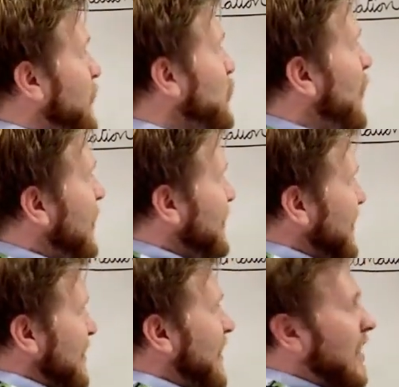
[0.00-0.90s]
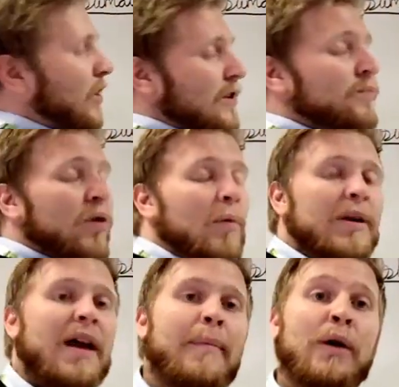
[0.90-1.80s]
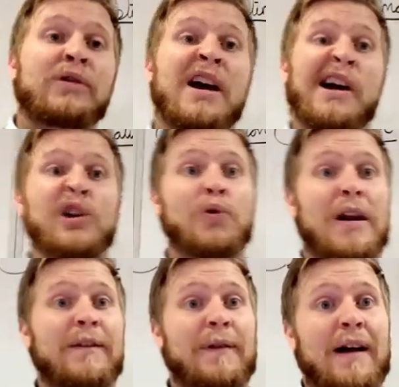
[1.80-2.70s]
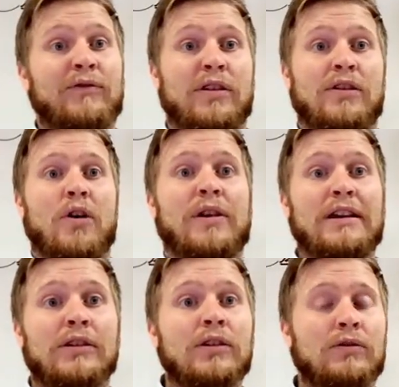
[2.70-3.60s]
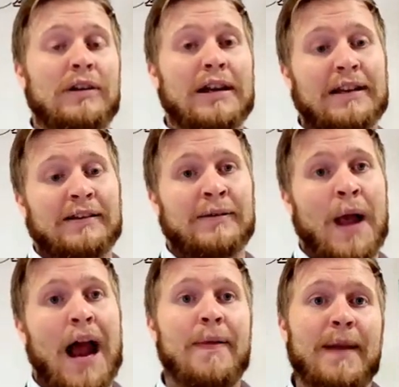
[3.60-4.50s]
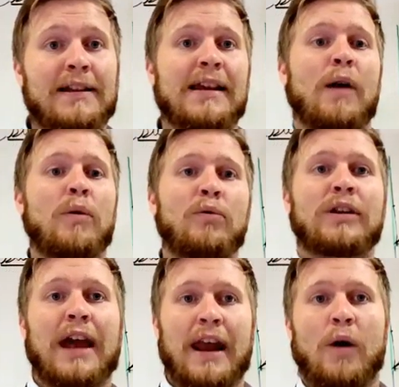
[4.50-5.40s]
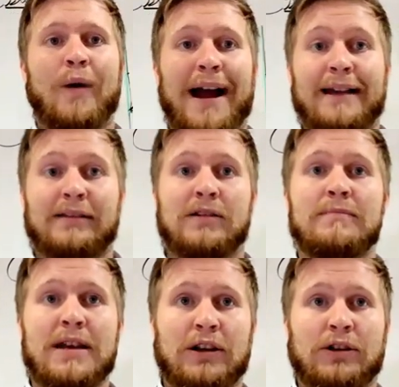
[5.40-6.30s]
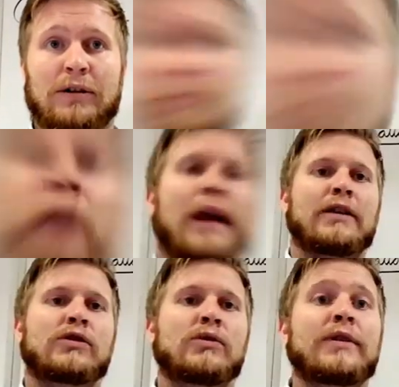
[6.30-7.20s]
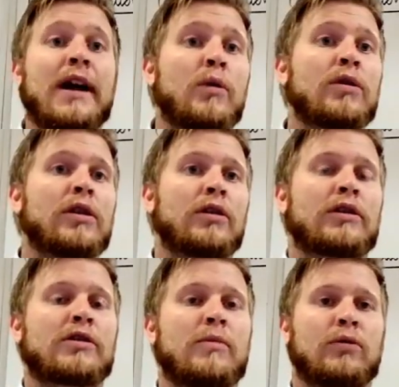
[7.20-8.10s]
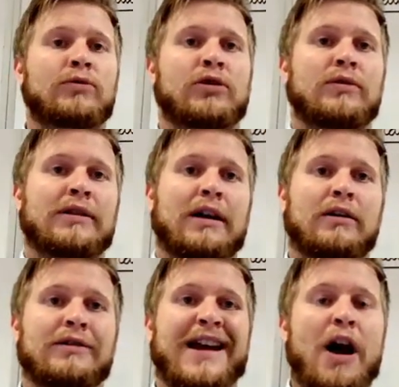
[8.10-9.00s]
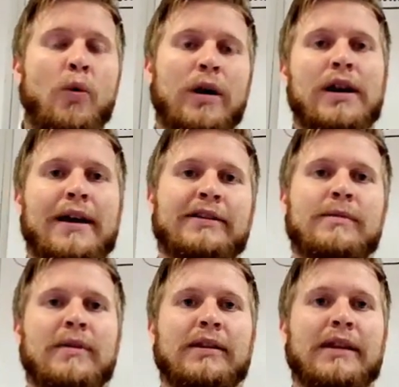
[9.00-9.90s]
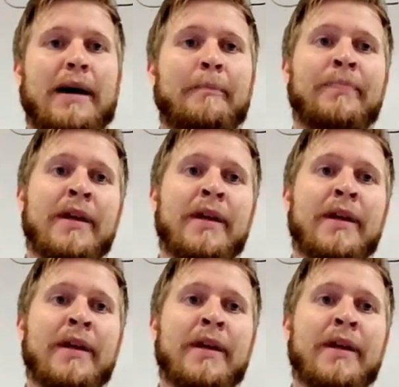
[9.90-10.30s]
So I'd say this angle is probably about 25 to 30 degrees. And that's how we would get our estimation. Okay, so now we're going to look at some obtuse angles and how we're going to estimate them.